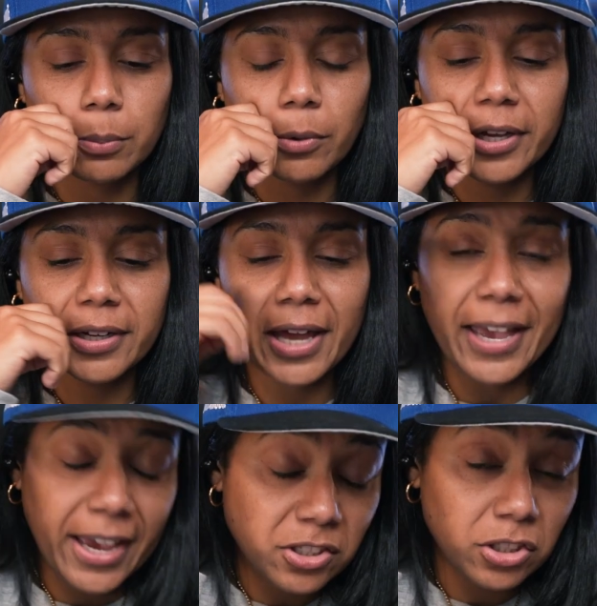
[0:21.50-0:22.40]
the brand. I
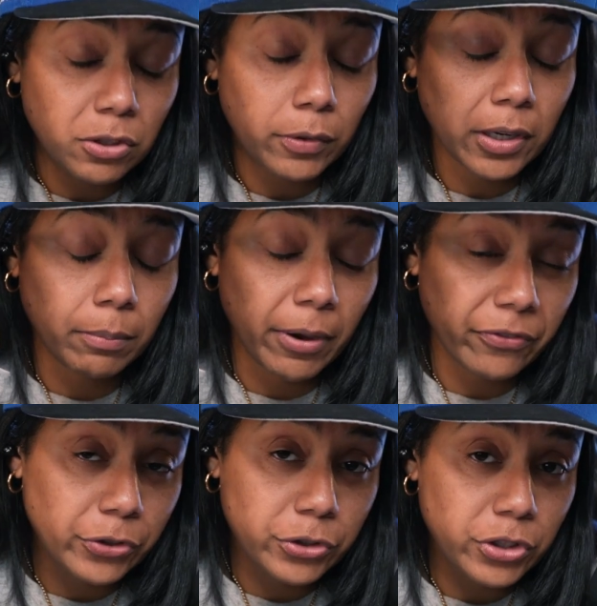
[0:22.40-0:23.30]
actually created my
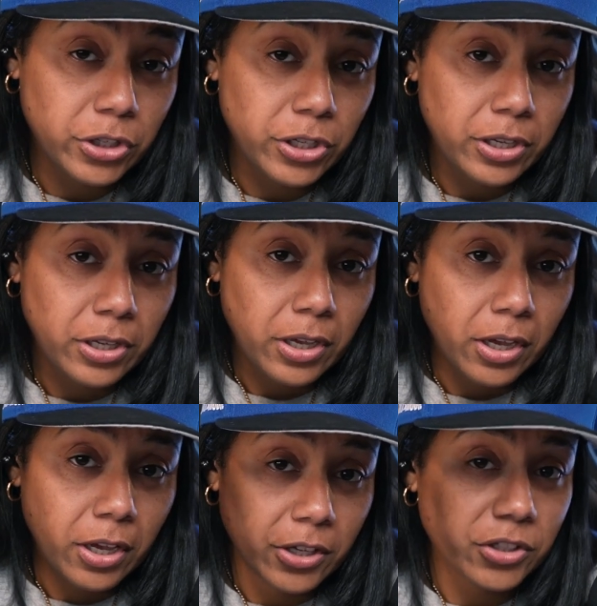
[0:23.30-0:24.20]
first
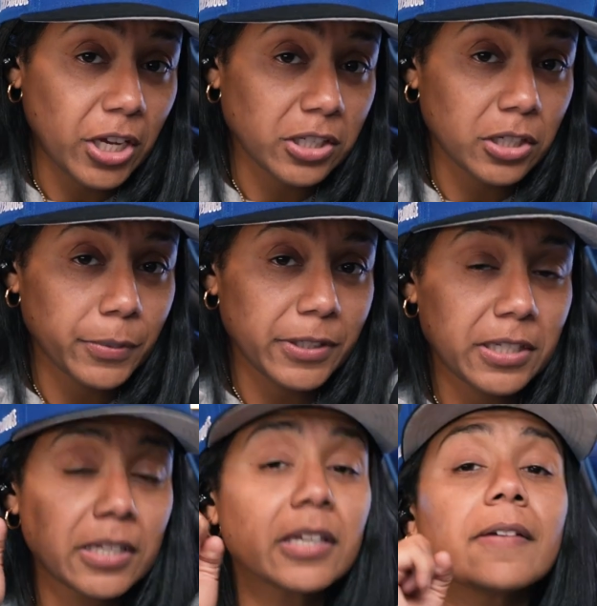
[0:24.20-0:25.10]
uh,
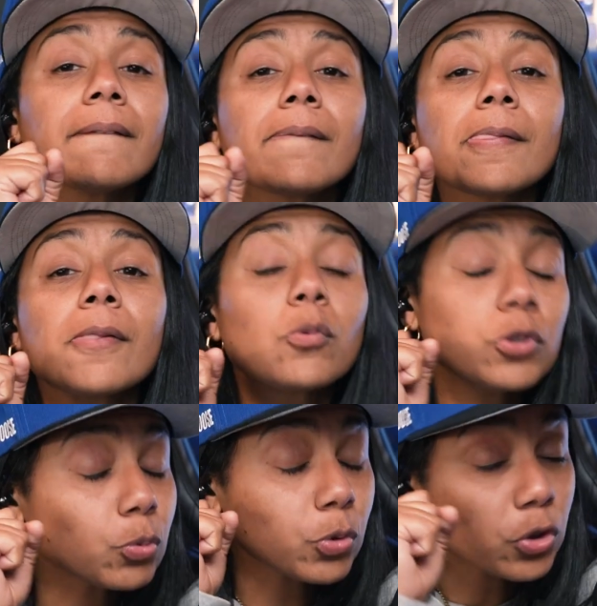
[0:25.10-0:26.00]
ChatGPT,
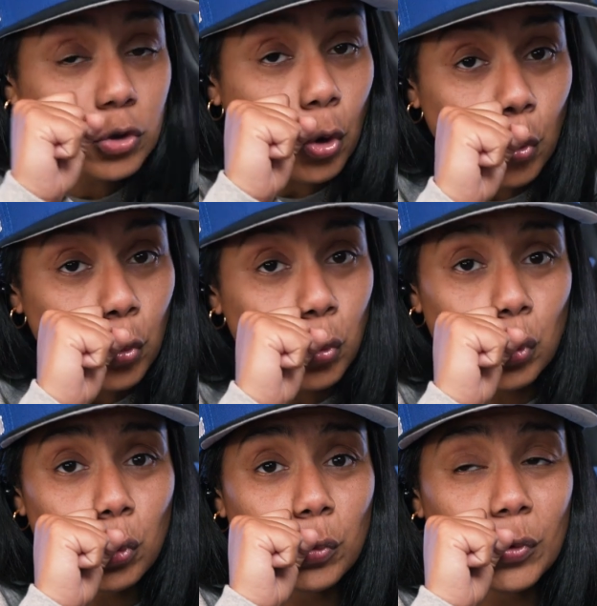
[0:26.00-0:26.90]
which was so
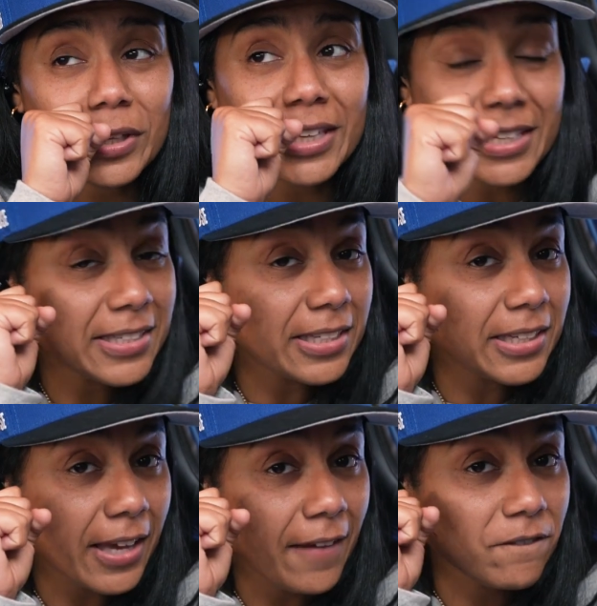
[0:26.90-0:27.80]

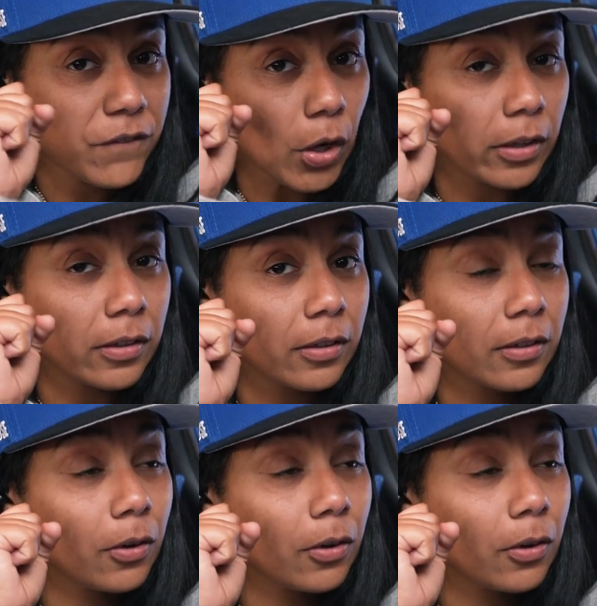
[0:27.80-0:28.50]
easy nice. and fun.